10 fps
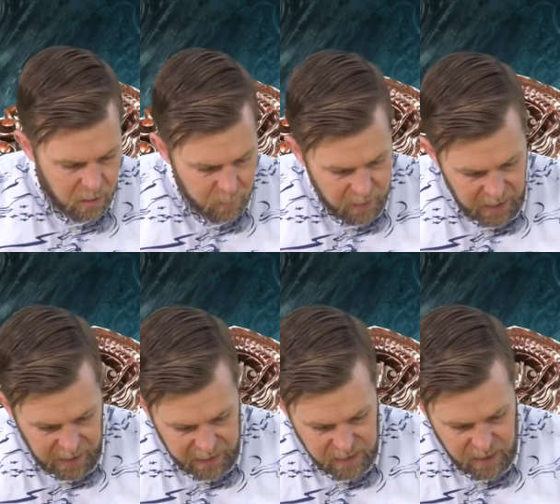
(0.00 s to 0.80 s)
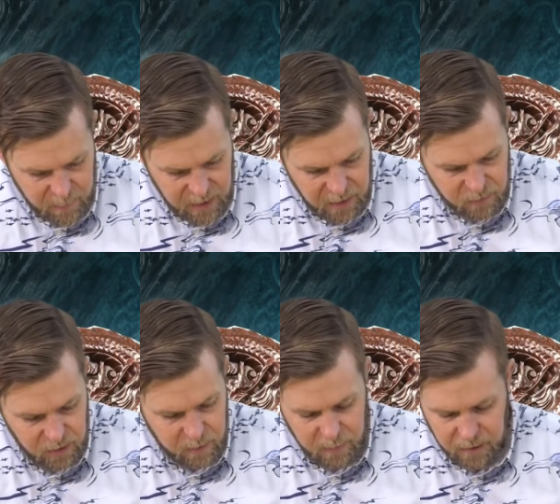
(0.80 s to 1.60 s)
I'm going to hide that by giving
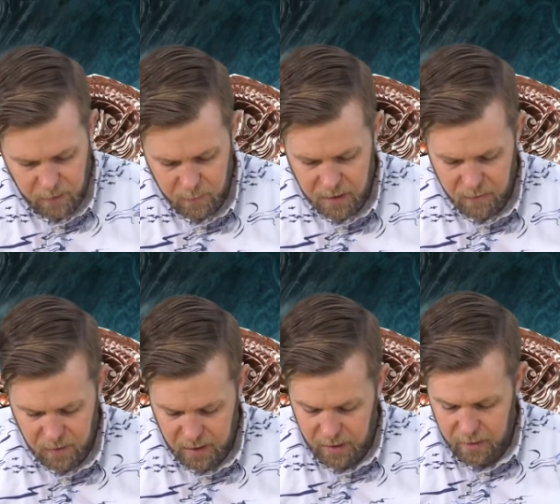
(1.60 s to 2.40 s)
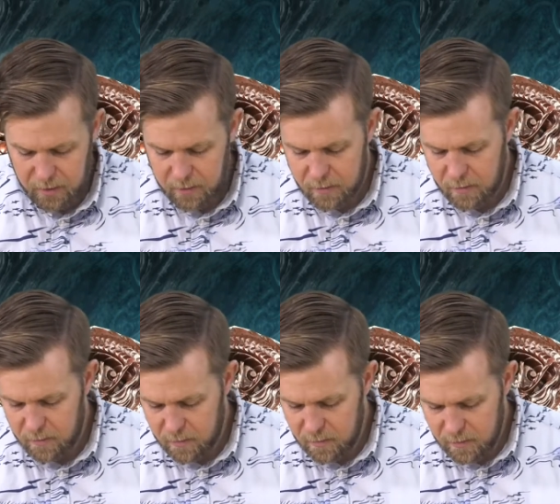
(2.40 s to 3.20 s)
him a little bit of a
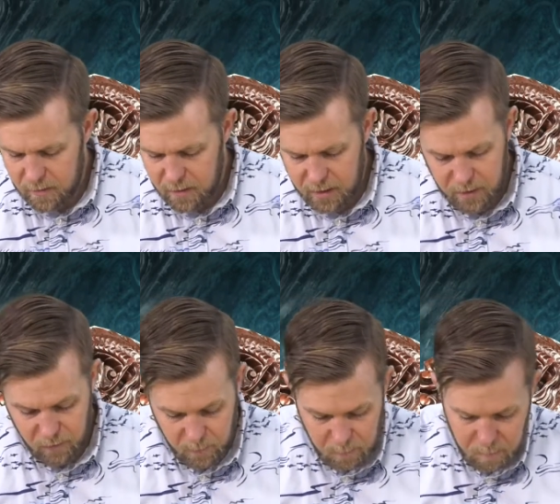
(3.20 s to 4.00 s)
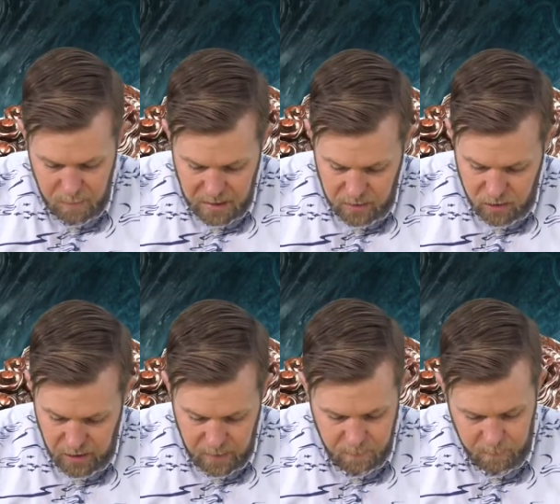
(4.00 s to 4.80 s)
kind of a beak
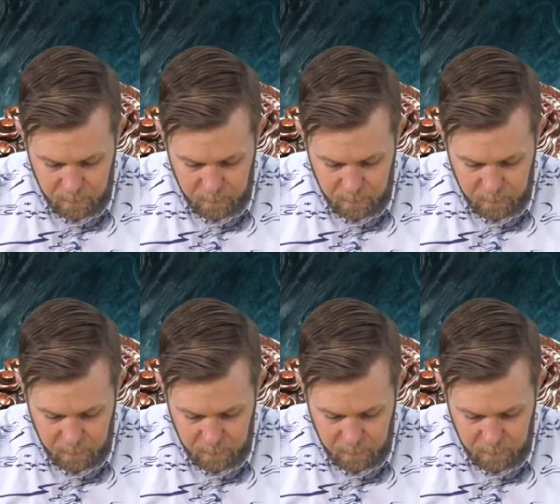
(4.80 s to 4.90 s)
shape.